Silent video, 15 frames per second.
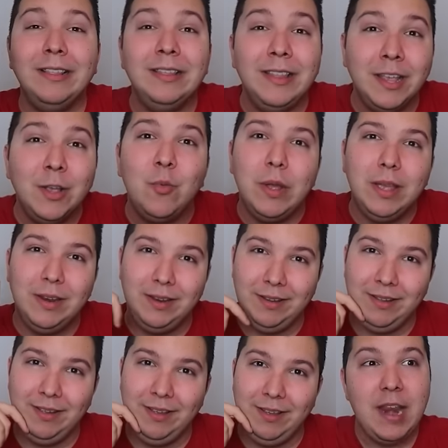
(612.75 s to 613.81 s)
Liquid.
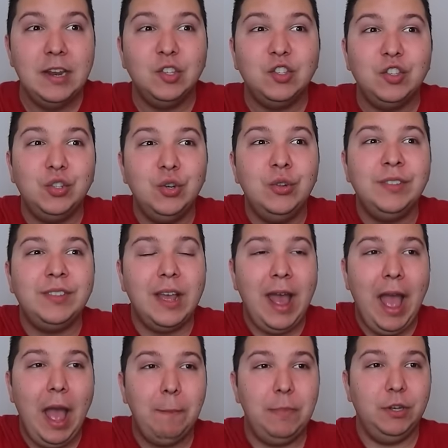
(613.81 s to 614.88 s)
And as soon as that
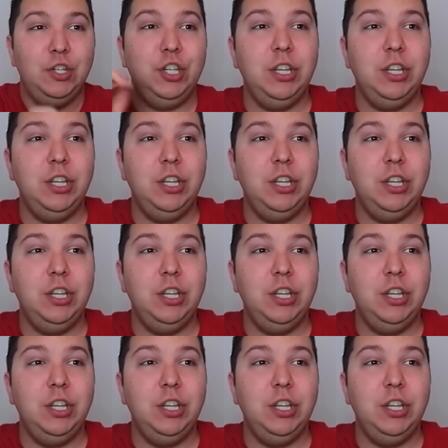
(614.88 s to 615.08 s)
happened,